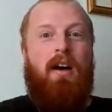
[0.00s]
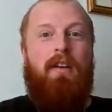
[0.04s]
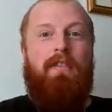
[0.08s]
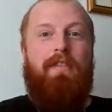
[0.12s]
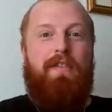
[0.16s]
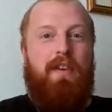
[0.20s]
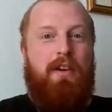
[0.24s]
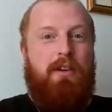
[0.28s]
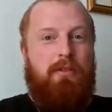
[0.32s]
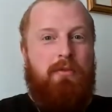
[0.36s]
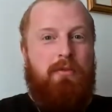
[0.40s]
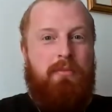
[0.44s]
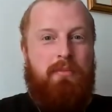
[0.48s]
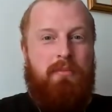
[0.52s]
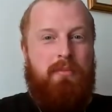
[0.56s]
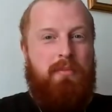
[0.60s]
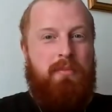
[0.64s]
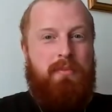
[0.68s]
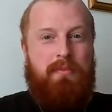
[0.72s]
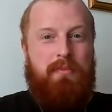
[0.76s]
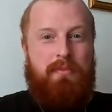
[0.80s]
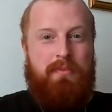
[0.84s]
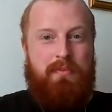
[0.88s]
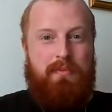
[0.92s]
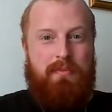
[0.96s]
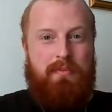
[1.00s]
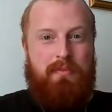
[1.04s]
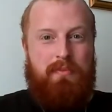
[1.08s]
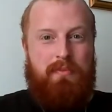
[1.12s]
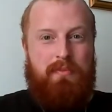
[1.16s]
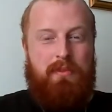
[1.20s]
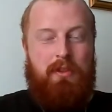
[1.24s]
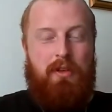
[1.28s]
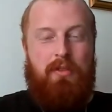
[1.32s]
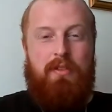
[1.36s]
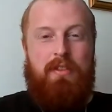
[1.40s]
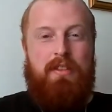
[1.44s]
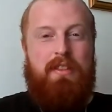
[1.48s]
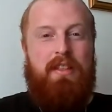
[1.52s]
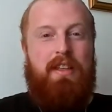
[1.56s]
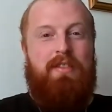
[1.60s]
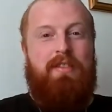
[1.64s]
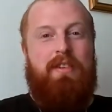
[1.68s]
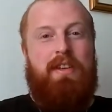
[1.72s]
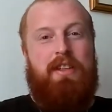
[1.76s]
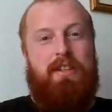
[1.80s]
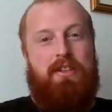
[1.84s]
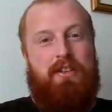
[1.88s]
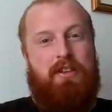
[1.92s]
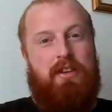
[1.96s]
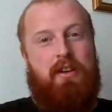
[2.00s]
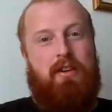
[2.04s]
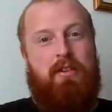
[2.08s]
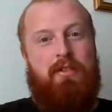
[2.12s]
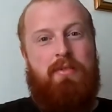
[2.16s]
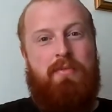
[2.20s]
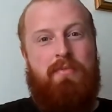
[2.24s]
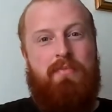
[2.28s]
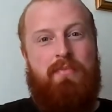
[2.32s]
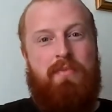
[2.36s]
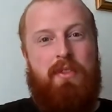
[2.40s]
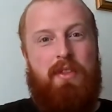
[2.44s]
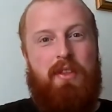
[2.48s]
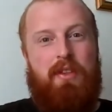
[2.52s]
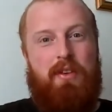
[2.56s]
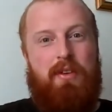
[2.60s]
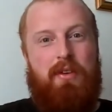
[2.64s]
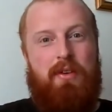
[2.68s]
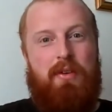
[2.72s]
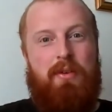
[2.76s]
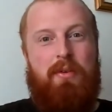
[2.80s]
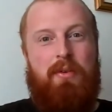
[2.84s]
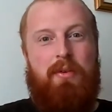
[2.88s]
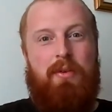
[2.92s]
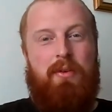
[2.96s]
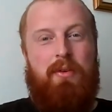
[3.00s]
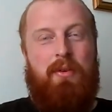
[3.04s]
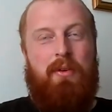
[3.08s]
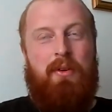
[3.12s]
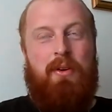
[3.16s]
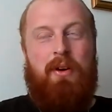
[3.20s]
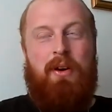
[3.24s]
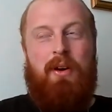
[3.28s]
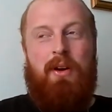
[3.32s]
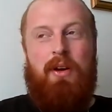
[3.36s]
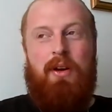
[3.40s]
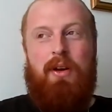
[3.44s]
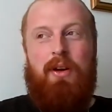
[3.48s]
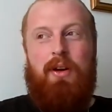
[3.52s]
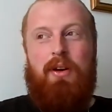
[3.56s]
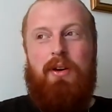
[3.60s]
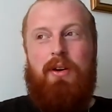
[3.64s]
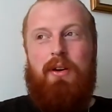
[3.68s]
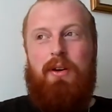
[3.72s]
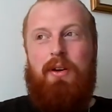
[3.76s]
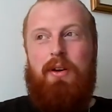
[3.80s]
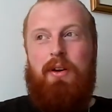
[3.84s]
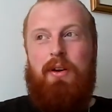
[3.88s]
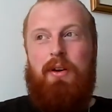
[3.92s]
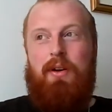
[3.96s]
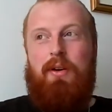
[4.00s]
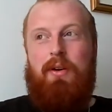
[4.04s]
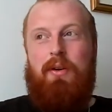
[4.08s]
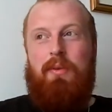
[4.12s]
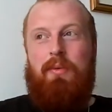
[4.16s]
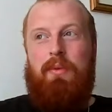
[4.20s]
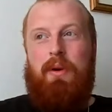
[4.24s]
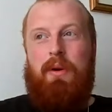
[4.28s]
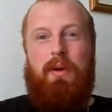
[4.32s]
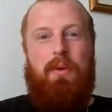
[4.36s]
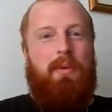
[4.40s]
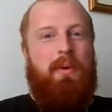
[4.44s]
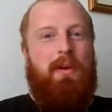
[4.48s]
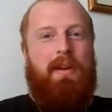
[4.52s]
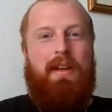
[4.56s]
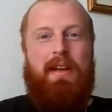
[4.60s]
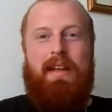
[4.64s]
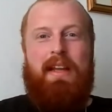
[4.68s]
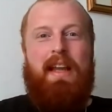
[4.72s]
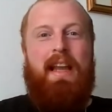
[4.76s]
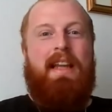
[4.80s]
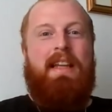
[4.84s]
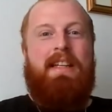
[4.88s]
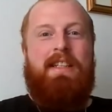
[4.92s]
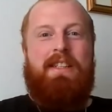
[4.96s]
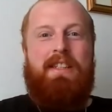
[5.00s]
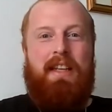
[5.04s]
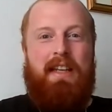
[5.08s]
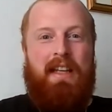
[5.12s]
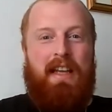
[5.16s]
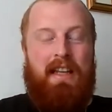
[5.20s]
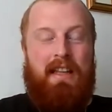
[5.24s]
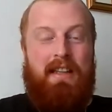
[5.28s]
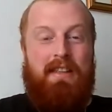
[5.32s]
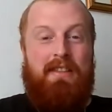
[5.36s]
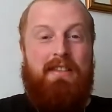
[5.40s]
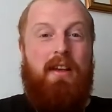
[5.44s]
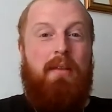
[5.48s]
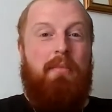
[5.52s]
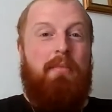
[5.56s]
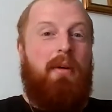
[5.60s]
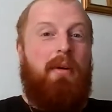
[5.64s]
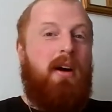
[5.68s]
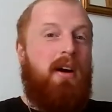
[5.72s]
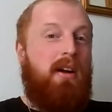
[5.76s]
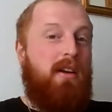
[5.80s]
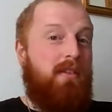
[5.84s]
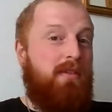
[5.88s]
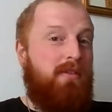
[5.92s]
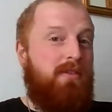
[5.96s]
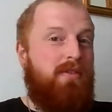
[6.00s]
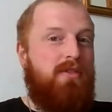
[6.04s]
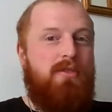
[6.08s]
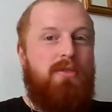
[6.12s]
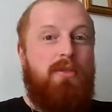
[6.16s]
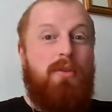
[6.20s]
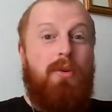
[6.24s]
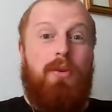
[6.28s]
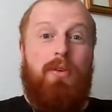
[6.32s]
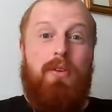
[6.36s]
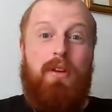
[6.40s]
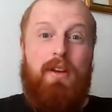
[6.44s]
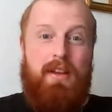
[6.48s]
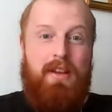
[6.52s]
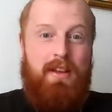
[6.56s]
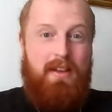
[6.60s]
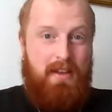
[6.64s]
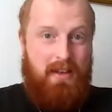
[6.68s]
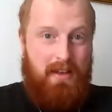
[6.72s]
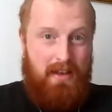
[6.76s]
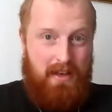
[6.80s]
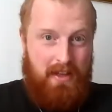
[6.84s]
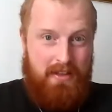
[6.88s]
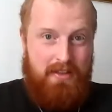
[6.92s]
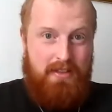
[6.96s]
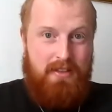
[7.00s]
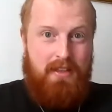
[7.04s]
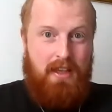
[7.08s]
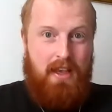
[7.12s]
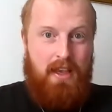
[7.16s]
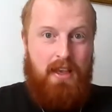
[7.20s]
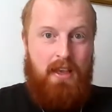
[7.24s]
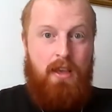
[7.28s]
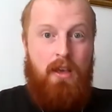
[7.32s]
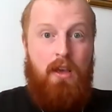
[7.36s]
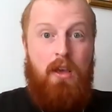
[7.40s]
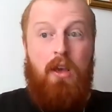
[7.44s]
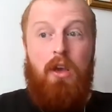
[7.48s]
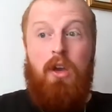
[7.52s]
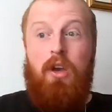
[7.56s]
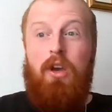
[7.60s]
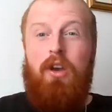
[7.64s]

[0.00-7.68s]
film or a TV show, or we're engaging in some kind of story, let's say,